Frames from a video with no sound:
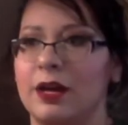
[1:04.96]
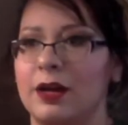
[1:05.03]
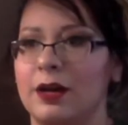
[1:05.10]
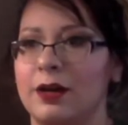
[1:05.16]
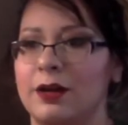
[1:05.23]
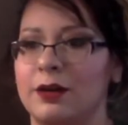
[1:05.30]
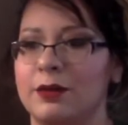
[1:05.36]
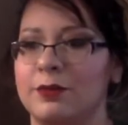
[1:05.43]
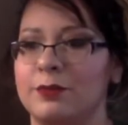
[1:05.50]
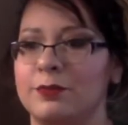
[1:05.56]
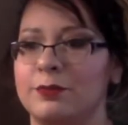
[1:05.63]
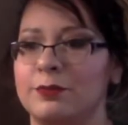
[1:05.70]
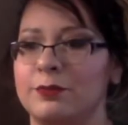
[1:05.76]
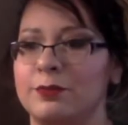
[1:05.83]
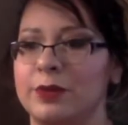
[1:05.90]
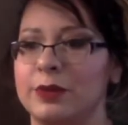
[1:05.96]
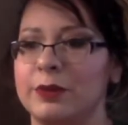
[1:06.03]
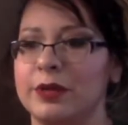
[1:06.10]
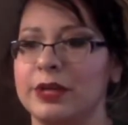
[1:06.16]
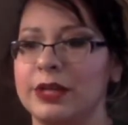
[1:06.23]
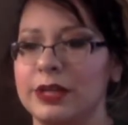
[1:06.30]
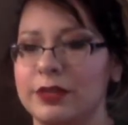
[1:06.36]
But
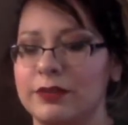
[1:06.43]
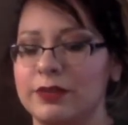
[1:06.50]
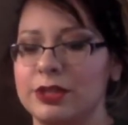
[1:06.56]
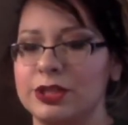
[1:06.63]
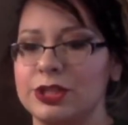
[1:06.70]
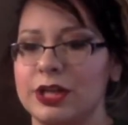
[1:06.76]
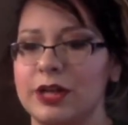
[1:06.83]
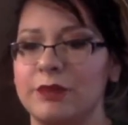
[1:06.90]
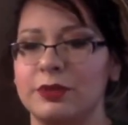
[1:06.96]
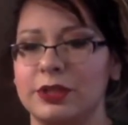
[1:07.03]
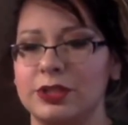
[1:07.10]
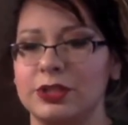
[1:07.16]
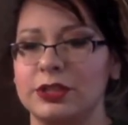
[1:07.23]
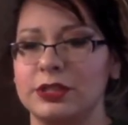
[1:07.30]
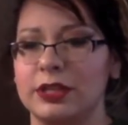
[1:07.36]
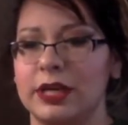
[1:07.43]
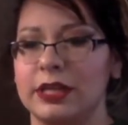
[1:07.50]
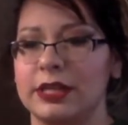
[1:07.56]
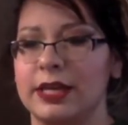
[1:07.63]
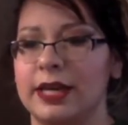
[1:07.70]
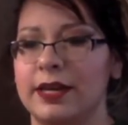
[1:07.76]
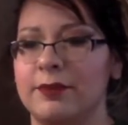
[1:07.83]
we're gonna give it a shot. Pretty sure it's
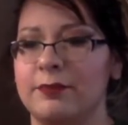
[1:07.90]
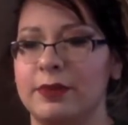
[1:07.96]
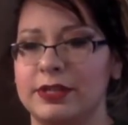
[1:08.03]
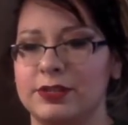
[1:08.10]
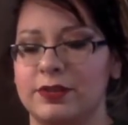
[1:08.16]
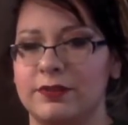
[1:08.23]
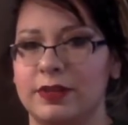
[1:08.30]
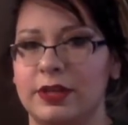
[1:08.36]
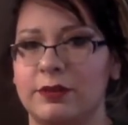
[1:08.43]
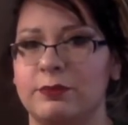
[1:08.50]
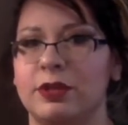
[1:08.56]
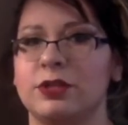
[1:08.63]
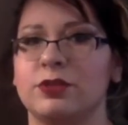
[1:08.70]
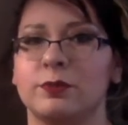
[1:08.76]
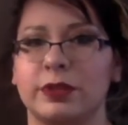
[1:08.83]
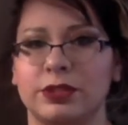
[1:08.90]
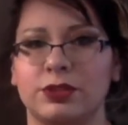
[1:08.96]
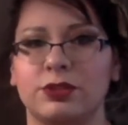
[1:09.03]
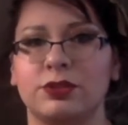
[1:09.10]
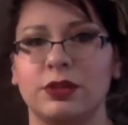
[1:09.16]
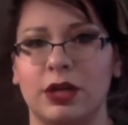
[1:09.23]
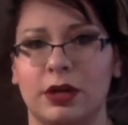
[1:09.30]
like that based off the image,
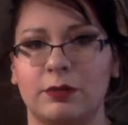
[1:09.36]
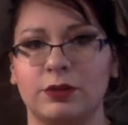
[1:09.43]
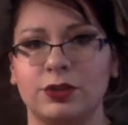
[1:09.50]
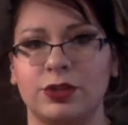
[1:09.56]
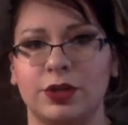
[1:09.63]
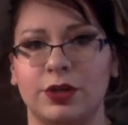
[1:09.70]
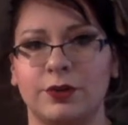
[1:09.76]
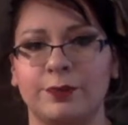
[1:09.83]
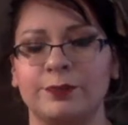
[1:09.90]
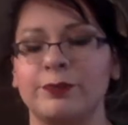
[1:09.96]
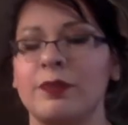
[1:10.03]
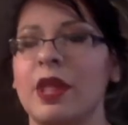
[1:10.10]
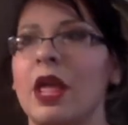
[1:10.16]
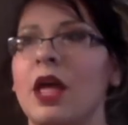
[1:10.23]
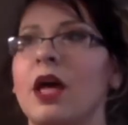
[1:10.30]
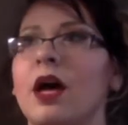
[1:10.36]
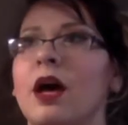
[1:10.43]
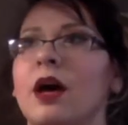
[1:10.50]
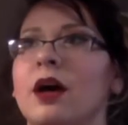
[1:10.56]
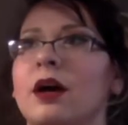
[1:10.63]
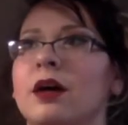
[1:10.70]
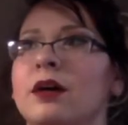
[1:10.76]
which I will show.
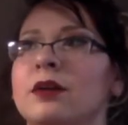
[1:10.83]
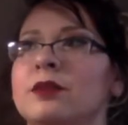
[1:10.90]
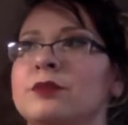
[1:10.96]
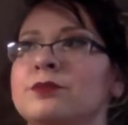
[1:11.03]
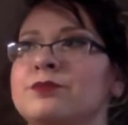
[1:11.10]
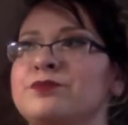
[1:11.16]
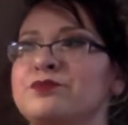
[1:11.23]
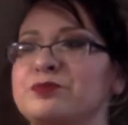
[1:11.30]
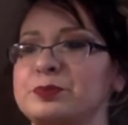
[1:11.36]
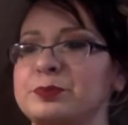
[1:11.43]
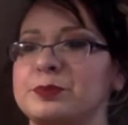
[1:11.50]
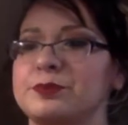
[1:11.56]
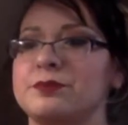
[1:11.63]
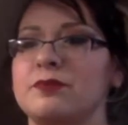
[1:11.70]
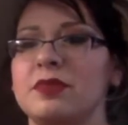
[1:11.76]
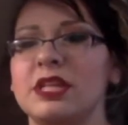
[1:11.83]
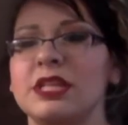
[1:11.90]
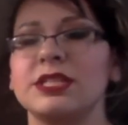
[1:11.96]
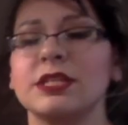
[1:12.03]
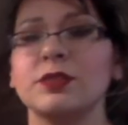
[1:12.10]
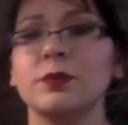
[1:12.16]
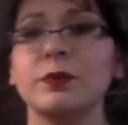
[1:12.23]
So
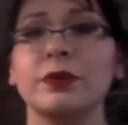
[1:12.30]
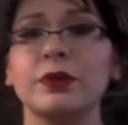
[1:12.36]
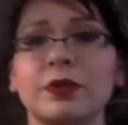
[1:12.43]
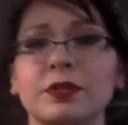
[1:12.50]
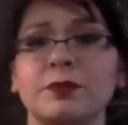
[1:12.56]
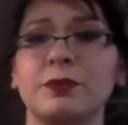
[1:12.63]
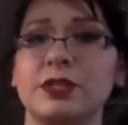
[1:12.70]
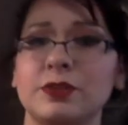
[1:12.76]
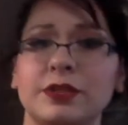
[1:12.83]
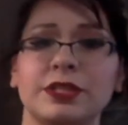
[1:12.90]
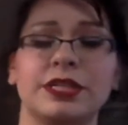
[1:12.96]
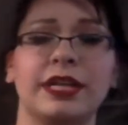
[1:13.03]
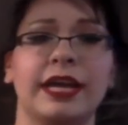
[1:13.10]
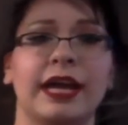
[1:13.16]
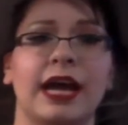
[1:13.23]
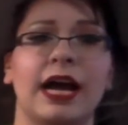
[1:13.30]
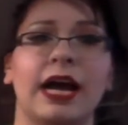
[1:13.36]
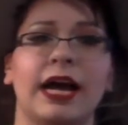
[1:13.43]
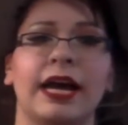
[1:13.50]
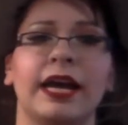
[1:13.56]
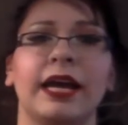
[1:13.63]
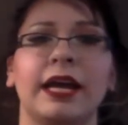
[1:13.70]
that's what we're going to be doing today.
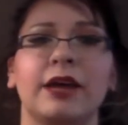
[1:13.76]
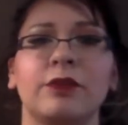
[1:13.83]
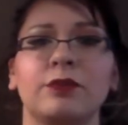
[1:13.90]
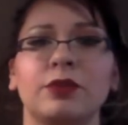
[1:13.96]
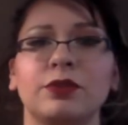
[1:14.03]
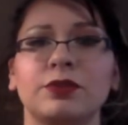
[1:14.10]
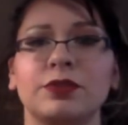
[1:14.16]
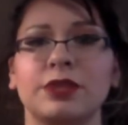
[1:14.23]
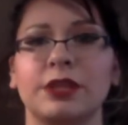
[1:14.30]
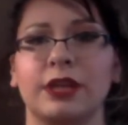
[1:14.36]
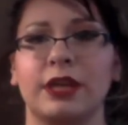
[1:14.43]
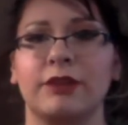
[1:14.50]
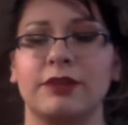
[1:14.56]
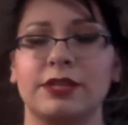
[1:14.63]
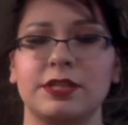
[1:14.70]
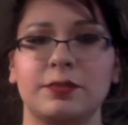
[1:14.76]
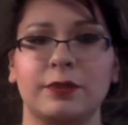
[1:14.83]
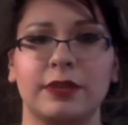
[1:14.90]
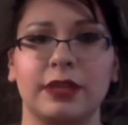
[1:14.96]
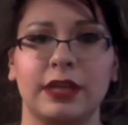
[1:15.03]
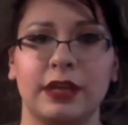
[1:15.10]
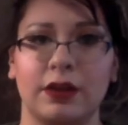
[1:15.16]
I am using a
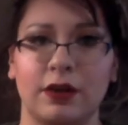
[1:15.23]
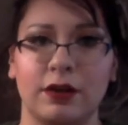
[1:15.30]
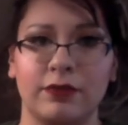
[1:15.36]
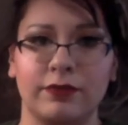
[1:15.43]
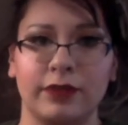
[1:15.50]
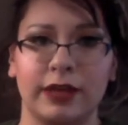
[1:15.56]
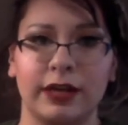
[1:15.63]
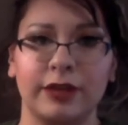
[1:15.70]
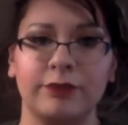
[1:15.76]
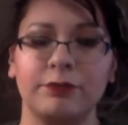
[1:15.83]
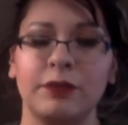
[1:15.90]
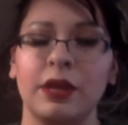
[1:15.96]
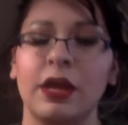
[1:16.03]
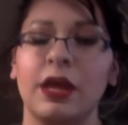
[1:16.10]
recipe that I got offline.